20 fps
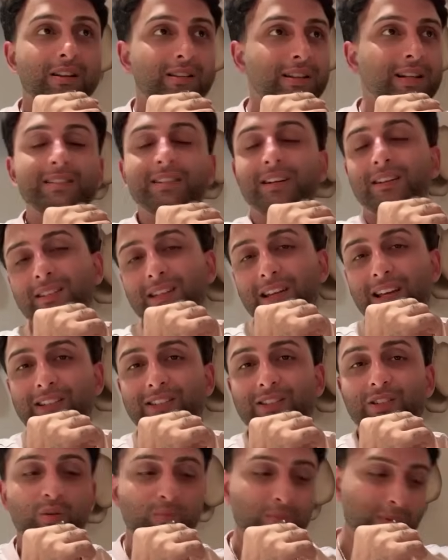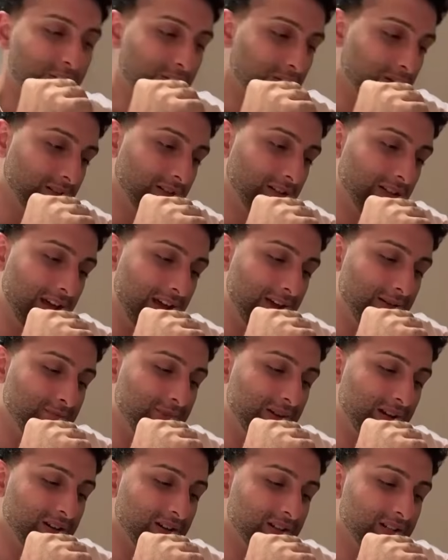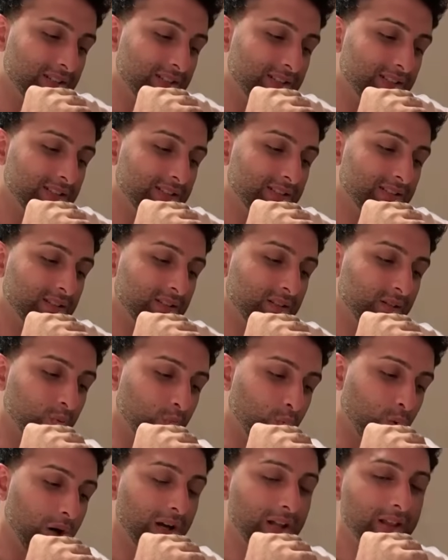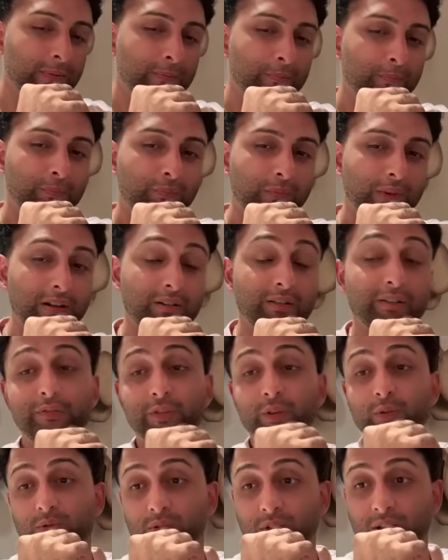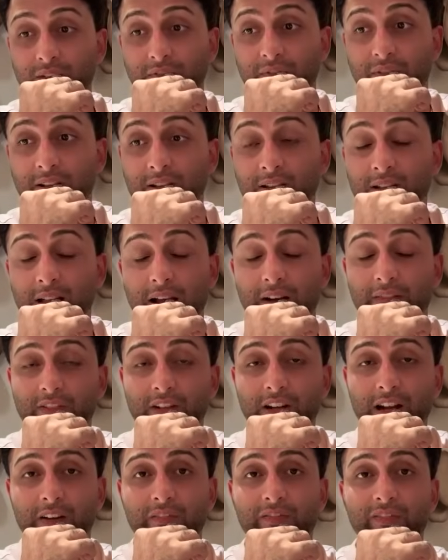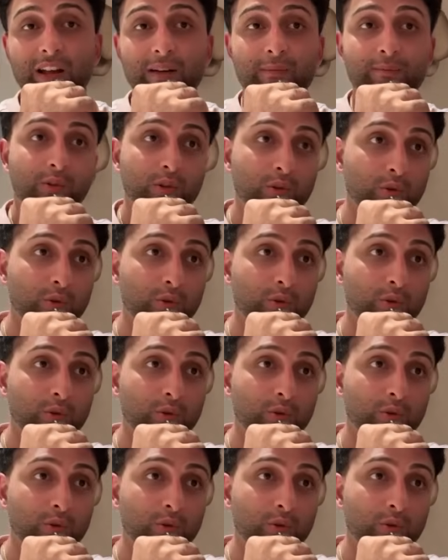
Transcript: That's not the case. UP won the game because one, they refused to give in after halftime.